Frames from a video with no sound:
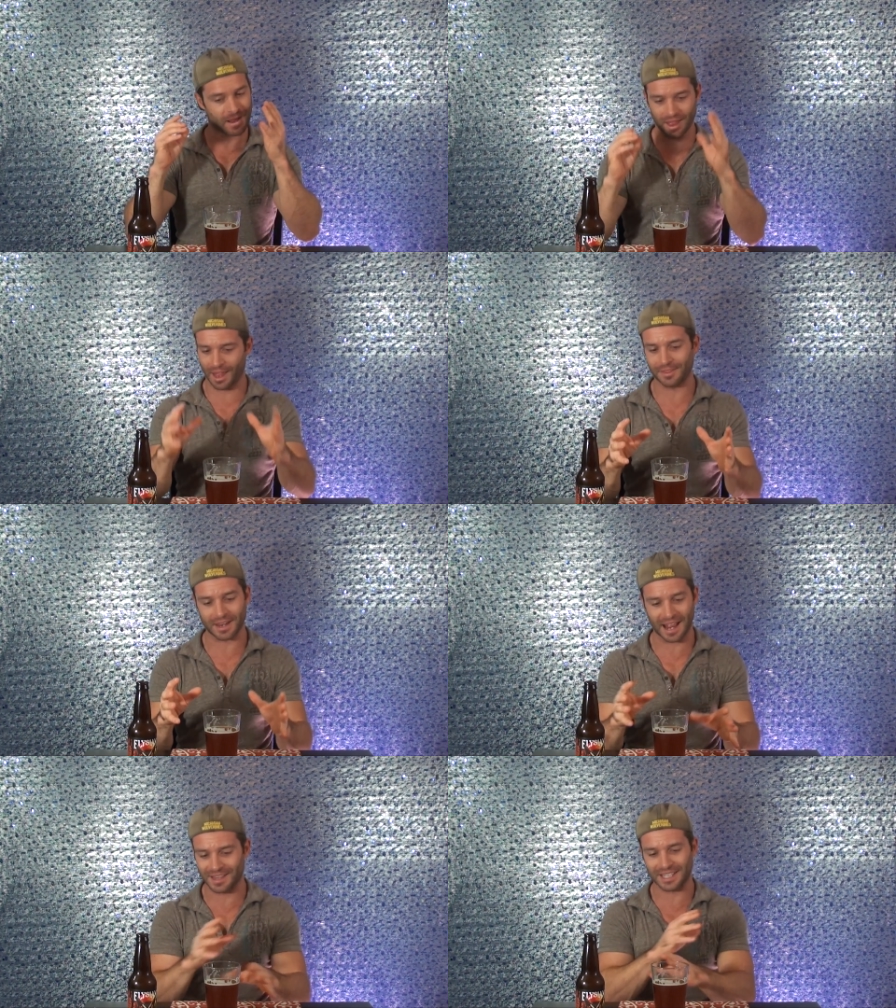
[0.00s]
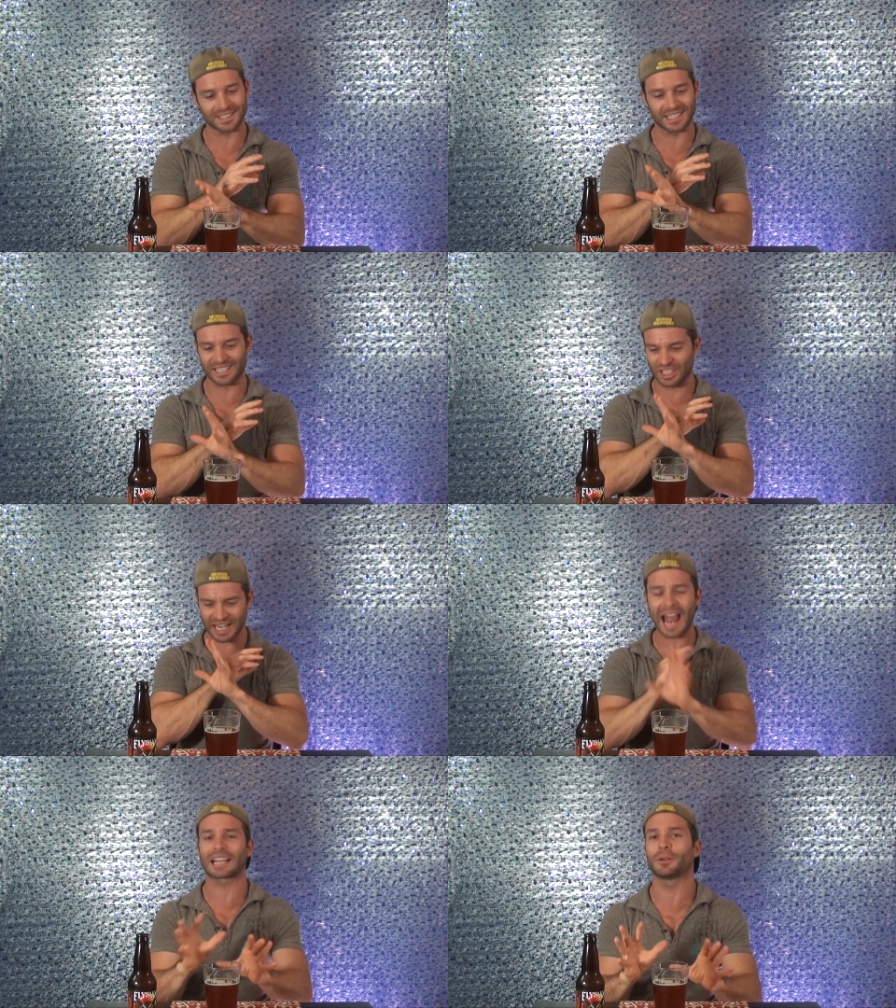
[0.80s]
I think it's
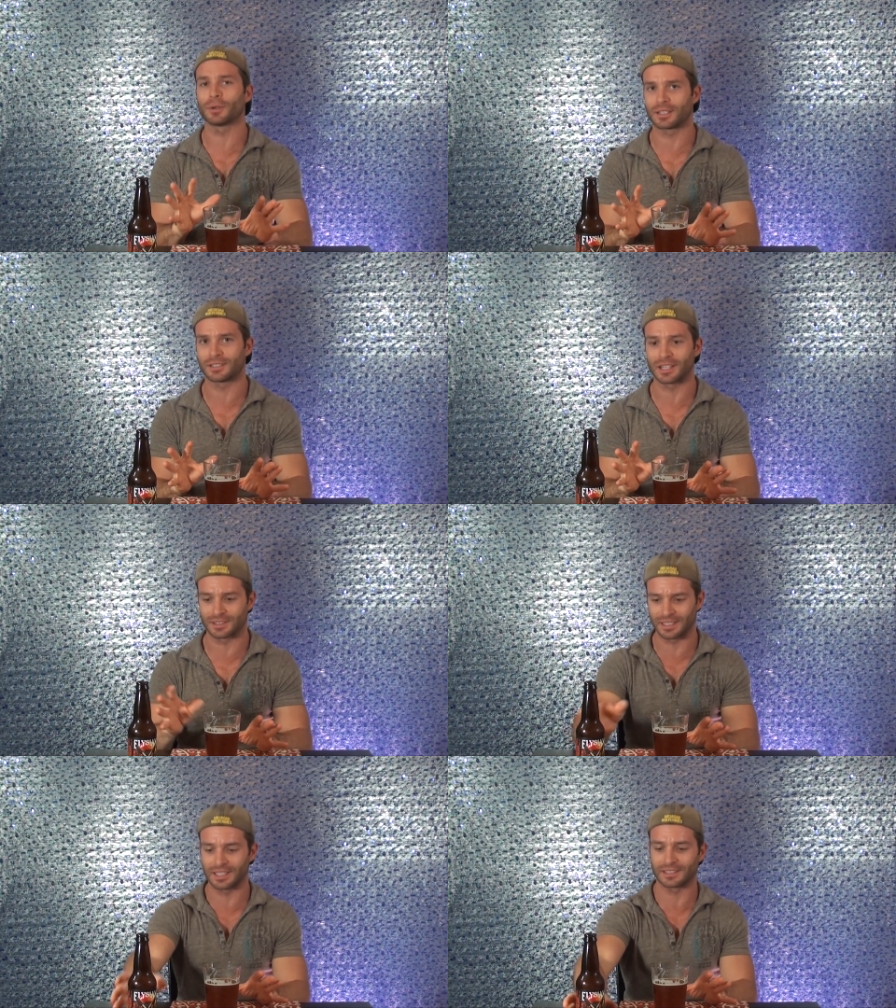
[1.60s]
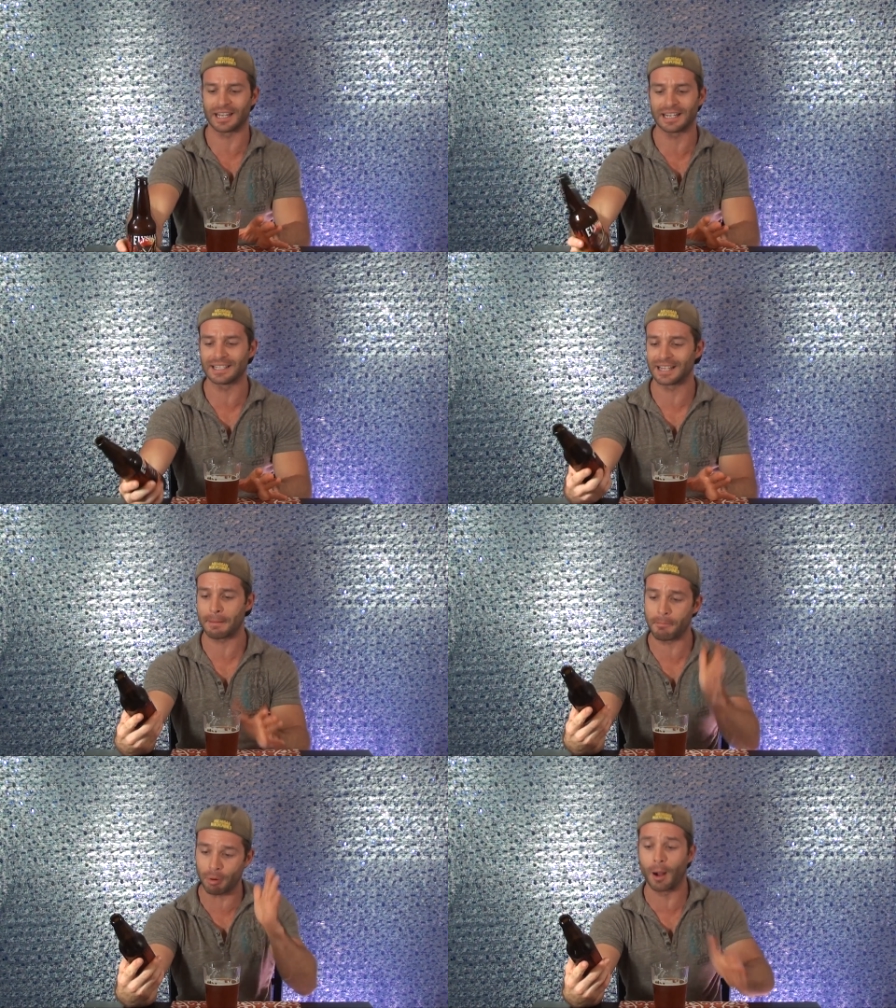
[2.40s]
exactly what it says it is. It is
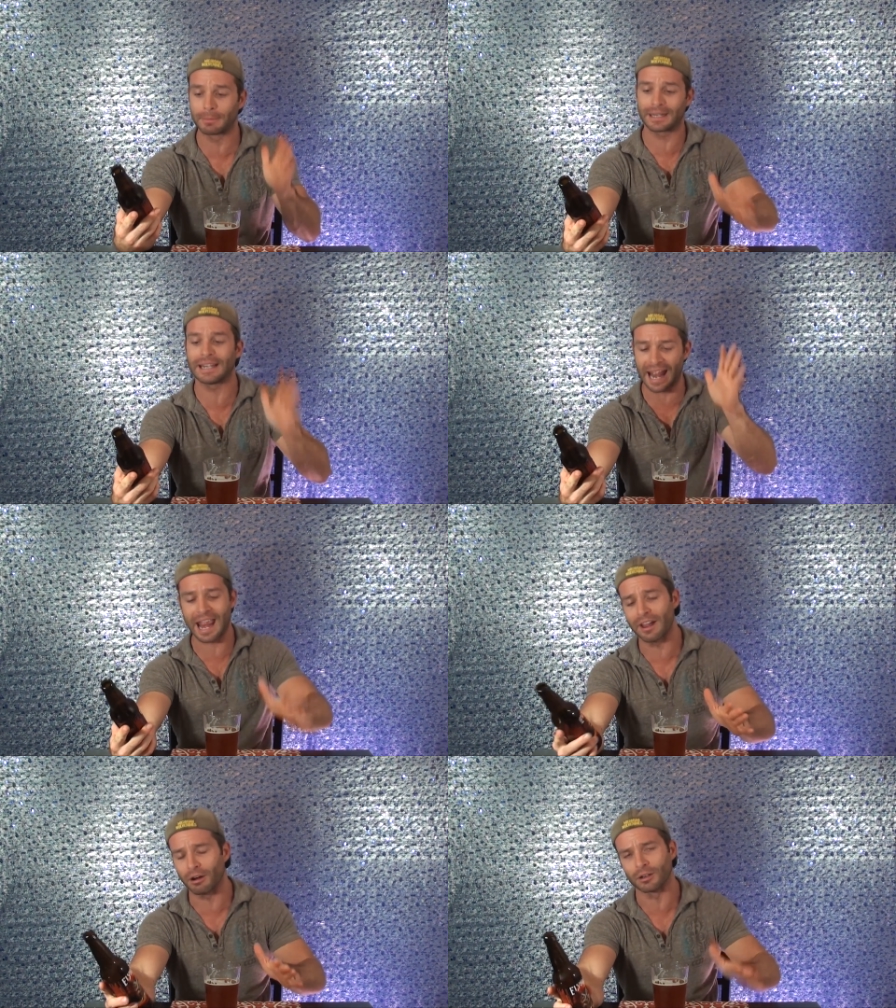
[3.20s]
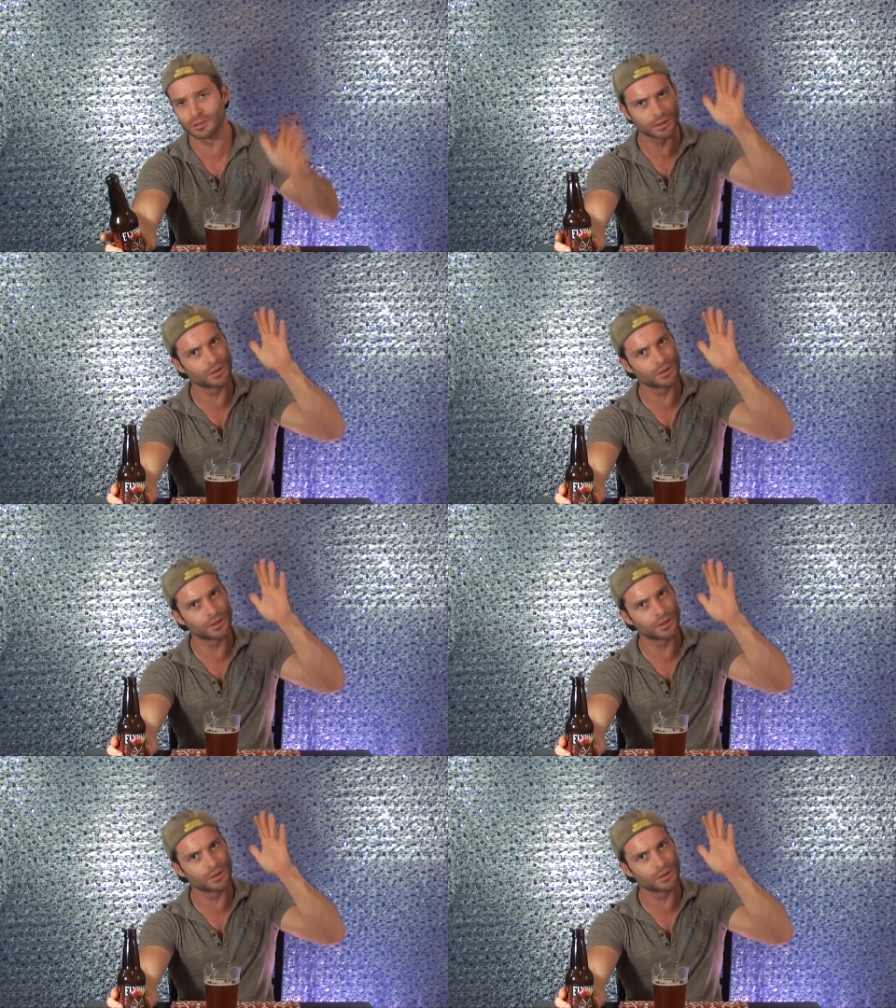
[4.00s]
a pumpkin ale.